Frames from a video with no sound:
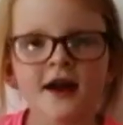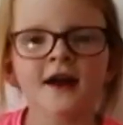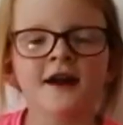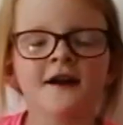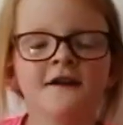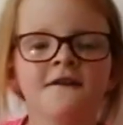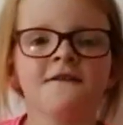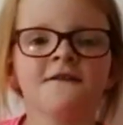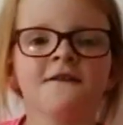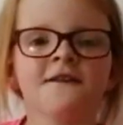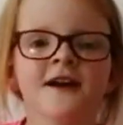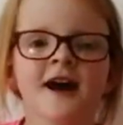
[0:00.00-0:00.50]

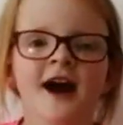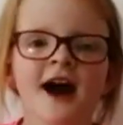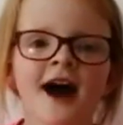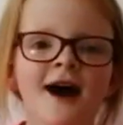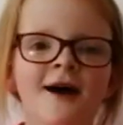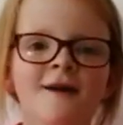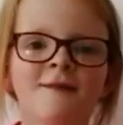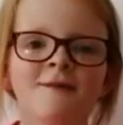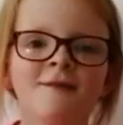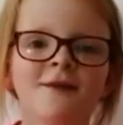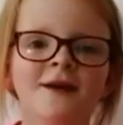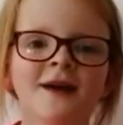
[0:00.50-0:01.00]
If you're
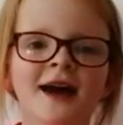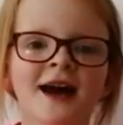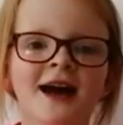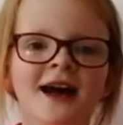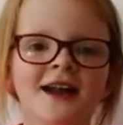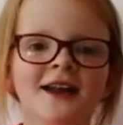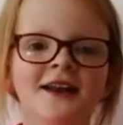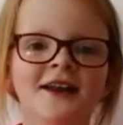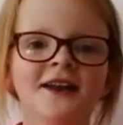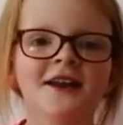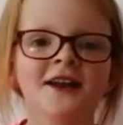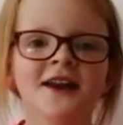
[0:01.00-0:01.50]
happy
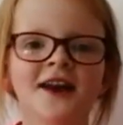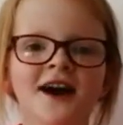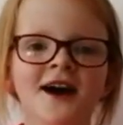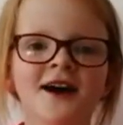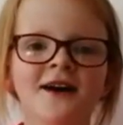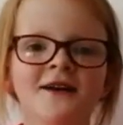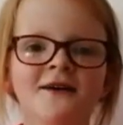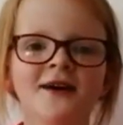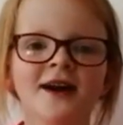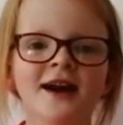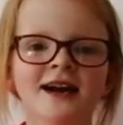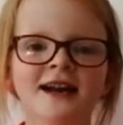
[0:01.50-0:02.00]
and you
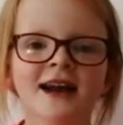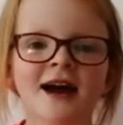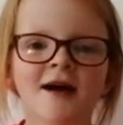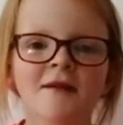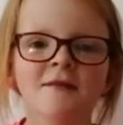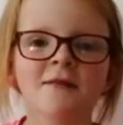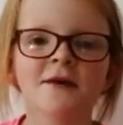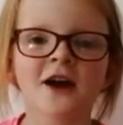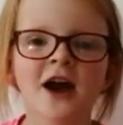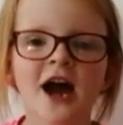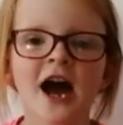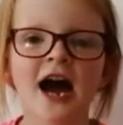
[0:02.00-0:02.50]
know it,
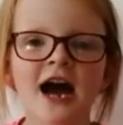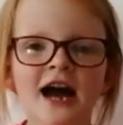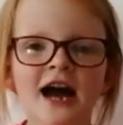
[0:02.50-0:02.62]
clap your